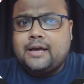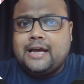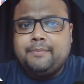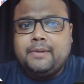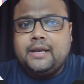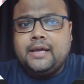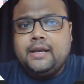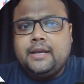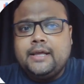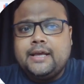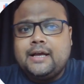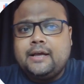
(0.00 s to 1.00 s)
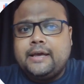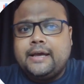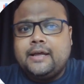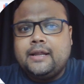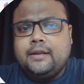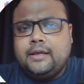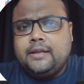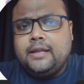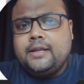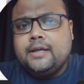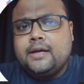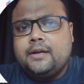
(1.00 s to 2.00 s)
I'm in India, and in
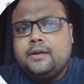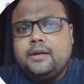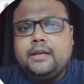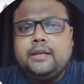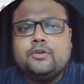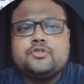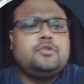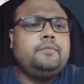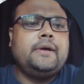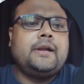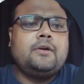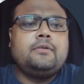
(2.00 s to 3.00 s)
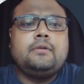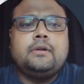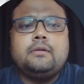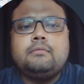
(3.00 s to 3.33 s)
India the news will be around